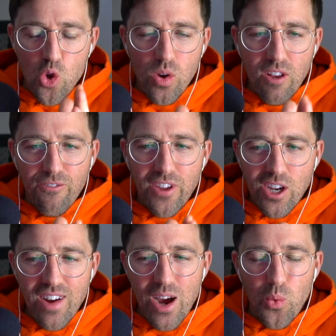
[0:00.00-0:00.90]
can
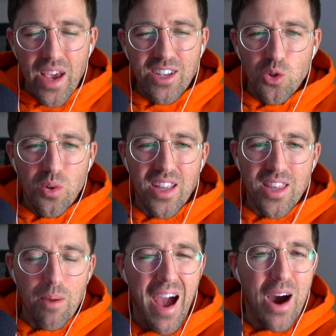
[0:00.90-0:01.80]
figure out ways to get
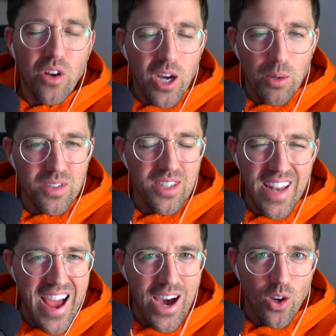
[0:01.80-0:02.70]
them outcomes
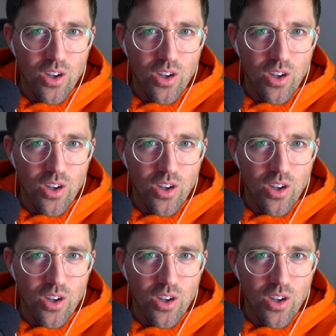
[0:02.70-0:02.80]
now